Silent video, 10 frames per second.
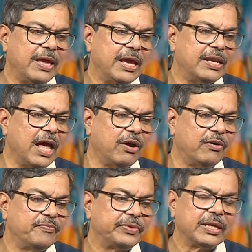Now,
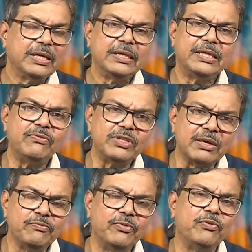there was
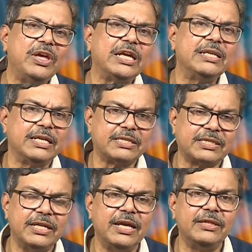some weakness
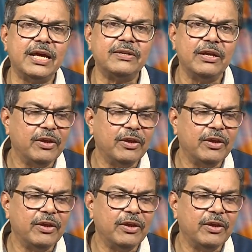in that